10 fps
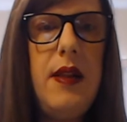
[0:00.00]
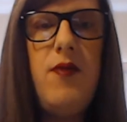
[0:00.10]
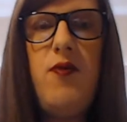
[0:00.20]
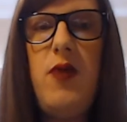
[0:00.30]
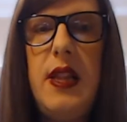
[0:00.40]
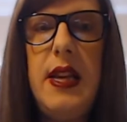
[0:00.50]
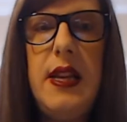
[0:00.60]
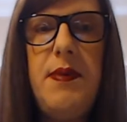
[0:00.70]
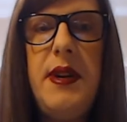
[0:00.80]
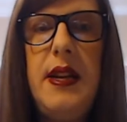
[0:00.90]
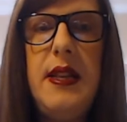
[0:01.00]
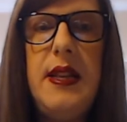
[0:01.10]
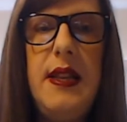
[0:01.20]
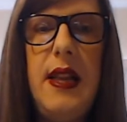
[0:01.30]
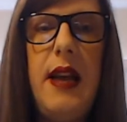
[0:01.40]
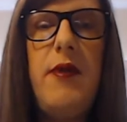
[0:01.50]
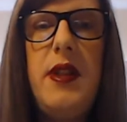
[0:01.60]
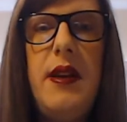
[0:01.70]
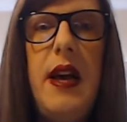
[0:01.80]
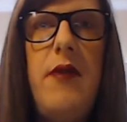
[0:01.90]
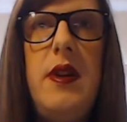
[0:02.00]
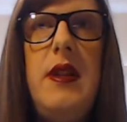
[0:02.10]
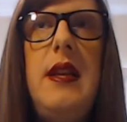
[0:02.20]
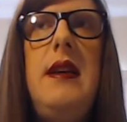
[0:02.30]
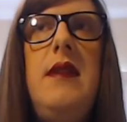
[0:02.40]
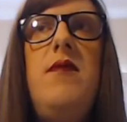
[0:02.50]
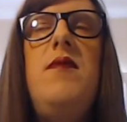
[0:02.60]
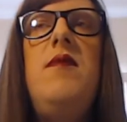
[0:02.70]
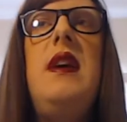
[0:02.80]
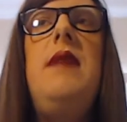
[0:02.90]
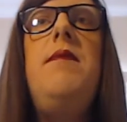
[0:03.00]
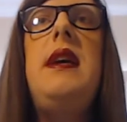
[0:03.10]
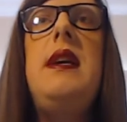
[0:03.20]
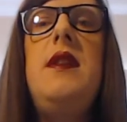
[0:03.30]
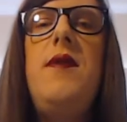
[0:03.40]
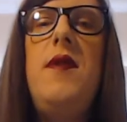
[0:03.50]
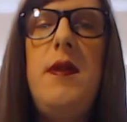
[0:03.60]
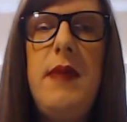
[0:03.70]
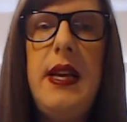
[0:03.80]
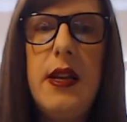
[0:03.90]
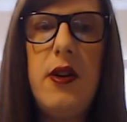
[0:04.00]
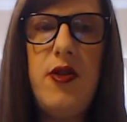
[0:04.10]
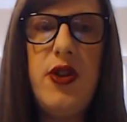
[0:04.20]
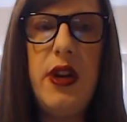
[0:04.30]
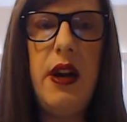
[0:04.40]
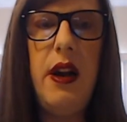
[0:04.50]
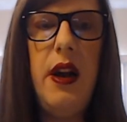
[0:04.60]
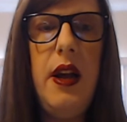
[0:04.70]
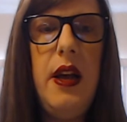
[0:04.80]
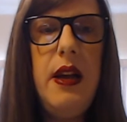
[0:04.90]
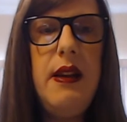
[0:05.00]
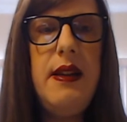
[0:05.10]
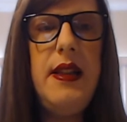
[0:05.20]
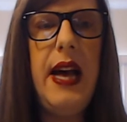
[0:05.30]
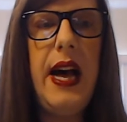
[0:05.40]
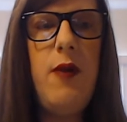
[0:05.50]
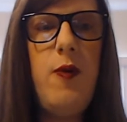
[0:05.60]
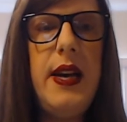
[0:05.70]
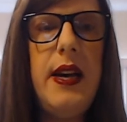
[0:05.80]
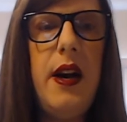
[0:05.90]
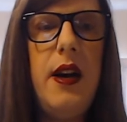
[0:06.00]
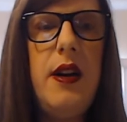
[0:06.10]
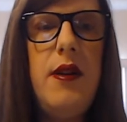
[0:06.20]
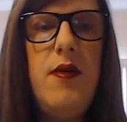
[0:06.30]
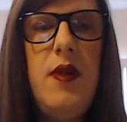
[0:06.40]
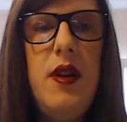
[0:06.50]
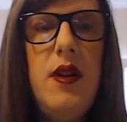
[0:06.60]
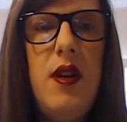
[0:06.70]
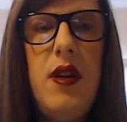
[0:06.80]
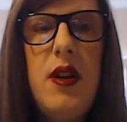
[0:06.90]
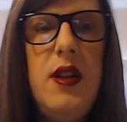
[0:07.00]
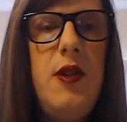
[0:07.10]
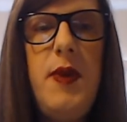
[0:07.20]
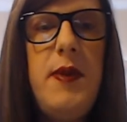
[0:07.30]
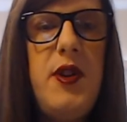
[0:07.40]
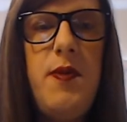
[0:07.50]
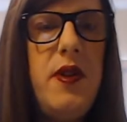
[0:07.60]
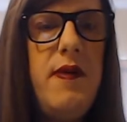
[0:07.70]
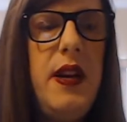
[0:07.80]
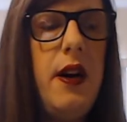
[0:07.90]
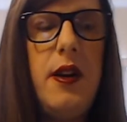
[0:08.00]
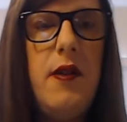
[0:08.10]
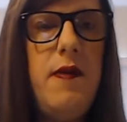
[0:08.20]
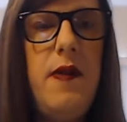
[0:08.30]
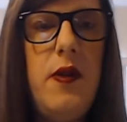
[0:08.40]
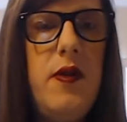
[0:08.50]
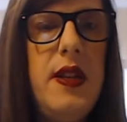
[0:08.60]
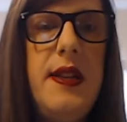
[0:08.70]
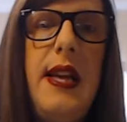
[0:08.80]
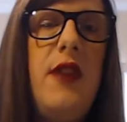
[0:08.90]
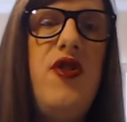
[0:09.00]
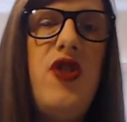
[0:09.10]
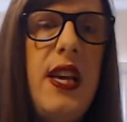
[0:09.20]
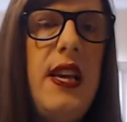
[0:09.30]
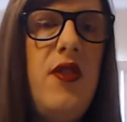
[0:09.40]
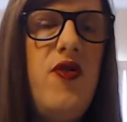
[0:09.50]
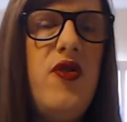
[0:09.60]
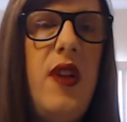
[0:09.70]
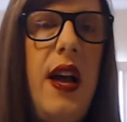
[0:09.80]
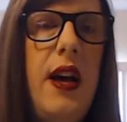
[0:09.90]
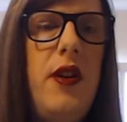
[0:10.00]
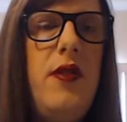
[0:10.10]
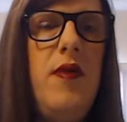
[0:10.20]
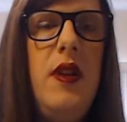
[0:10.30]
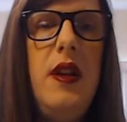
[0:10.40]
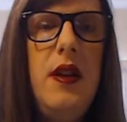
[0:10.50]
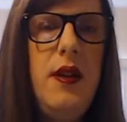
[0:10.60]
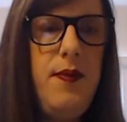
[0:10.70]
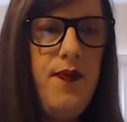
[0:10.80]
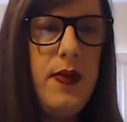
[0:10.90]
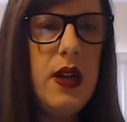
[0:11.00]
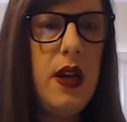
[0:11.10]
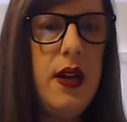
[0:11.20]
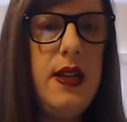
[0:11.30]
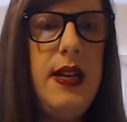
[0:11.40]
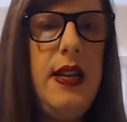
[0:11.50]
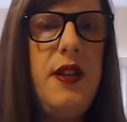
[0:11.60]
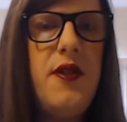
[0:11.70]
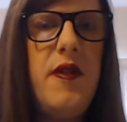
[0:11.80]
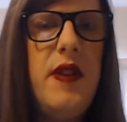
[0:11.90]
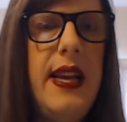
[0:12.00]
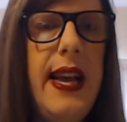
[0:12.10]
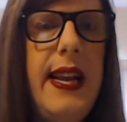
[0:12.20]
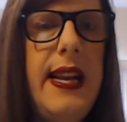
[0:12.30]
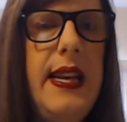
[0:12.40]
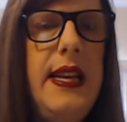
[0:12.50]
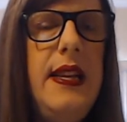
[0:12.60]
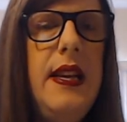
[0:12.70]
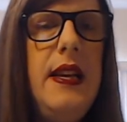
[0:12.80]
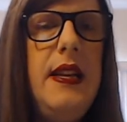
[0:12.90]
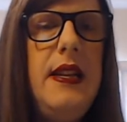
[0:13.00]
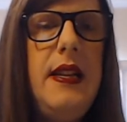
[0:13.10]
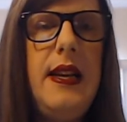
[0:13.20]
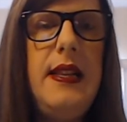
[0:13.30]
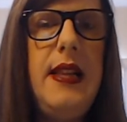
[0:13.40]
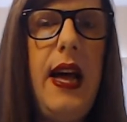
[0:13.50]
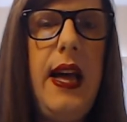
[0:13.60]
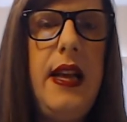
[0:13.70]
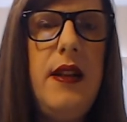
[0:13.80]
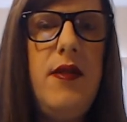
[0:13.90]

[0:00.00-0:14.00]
what the experience is like, what it means for the media culture that we are consuming much more of it on our phones. Does that change how content is created? Does that